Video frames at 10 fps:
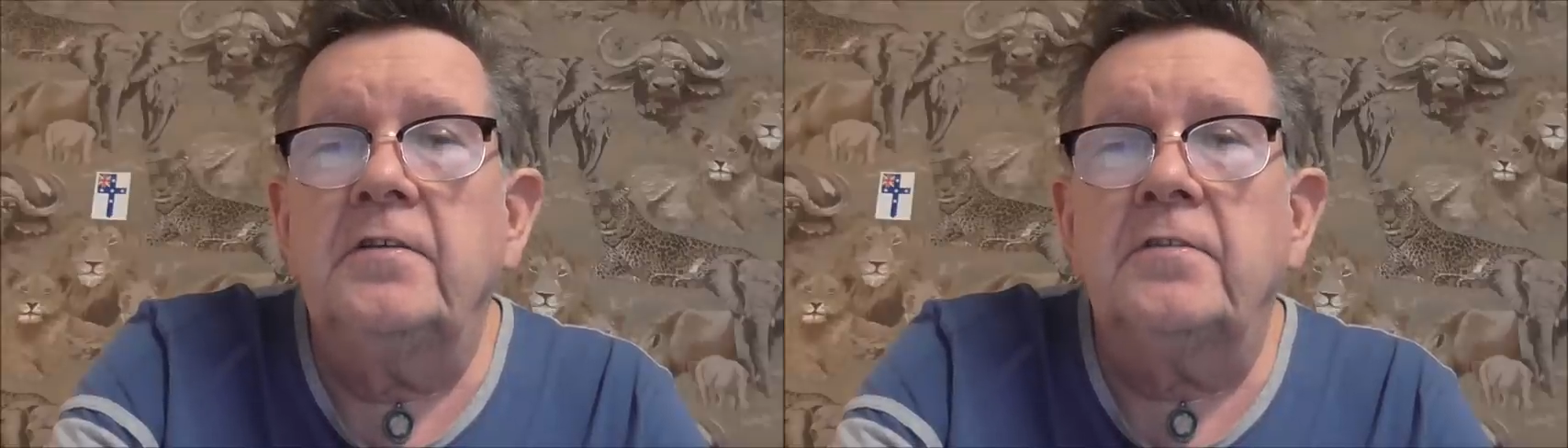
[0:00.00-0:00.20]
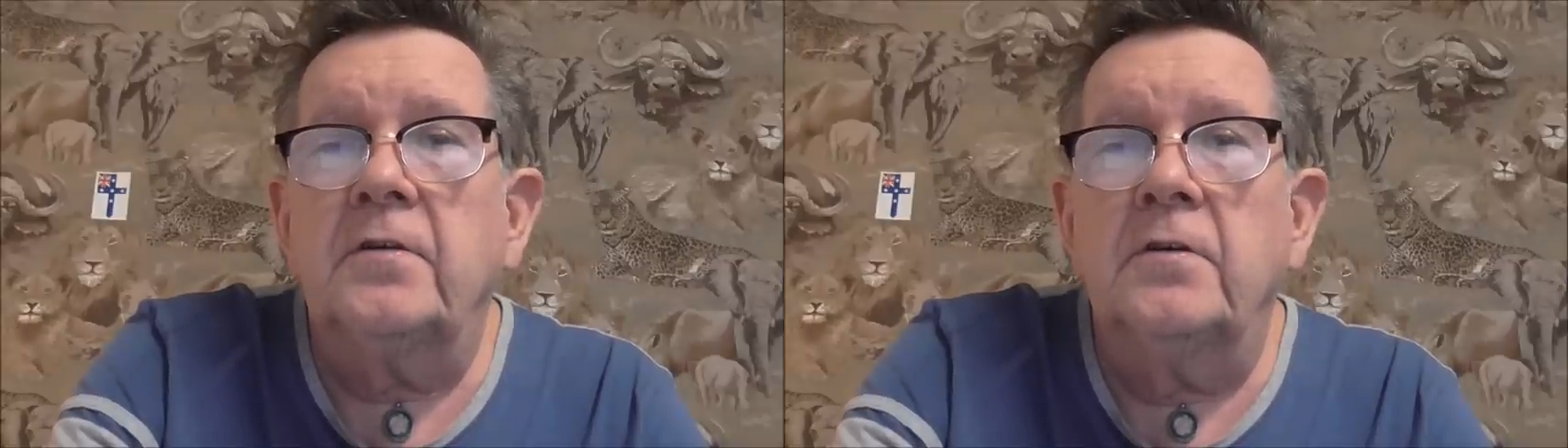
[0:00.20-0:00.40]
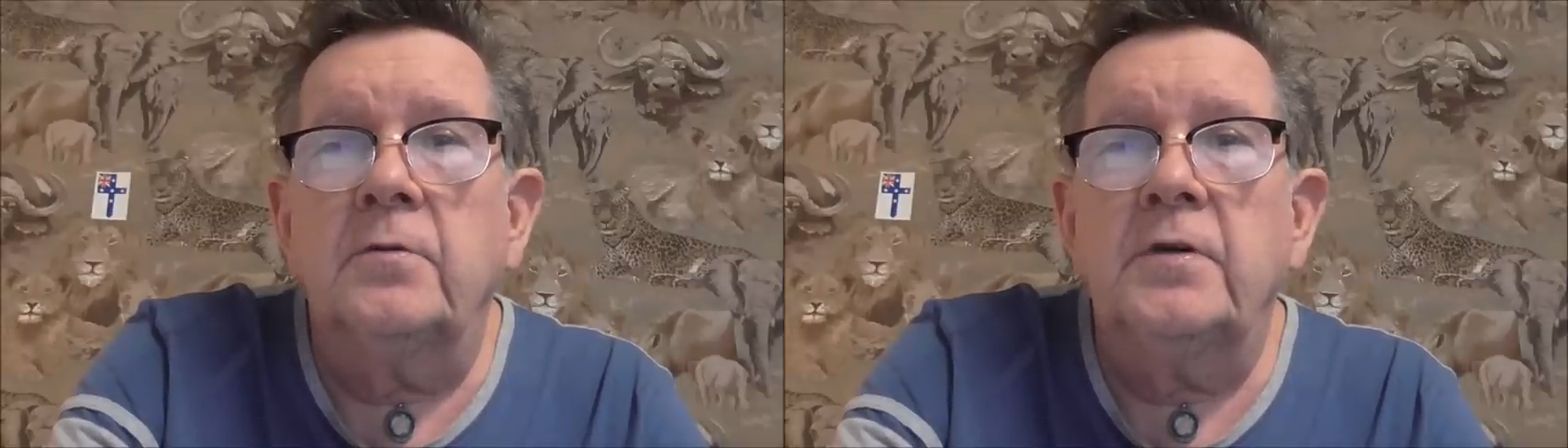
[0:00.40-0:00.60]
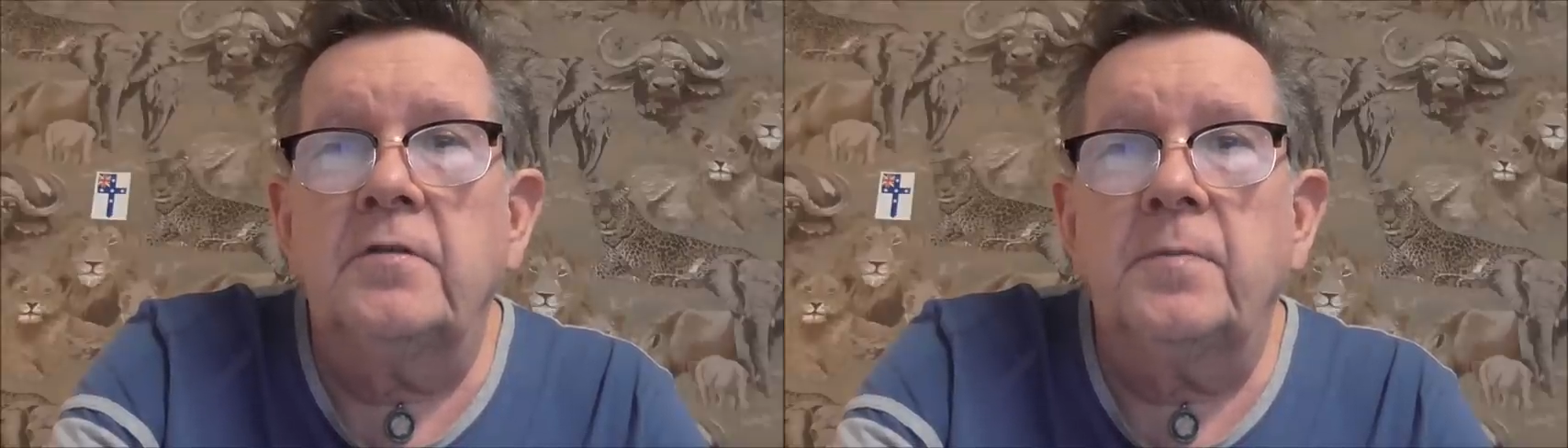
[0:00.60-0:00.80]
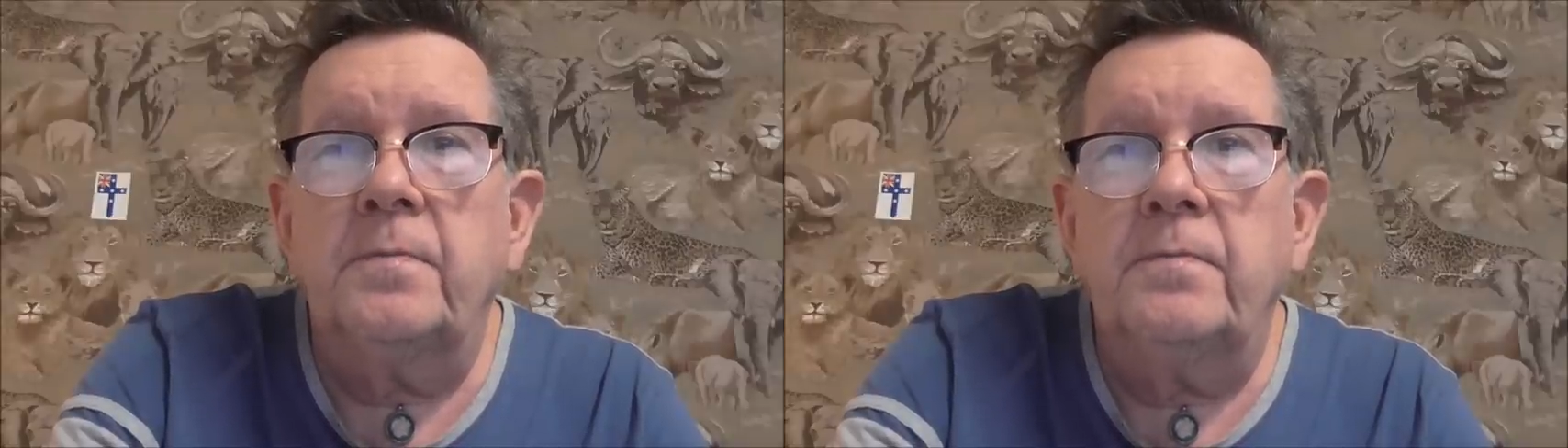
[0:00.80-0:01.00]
is always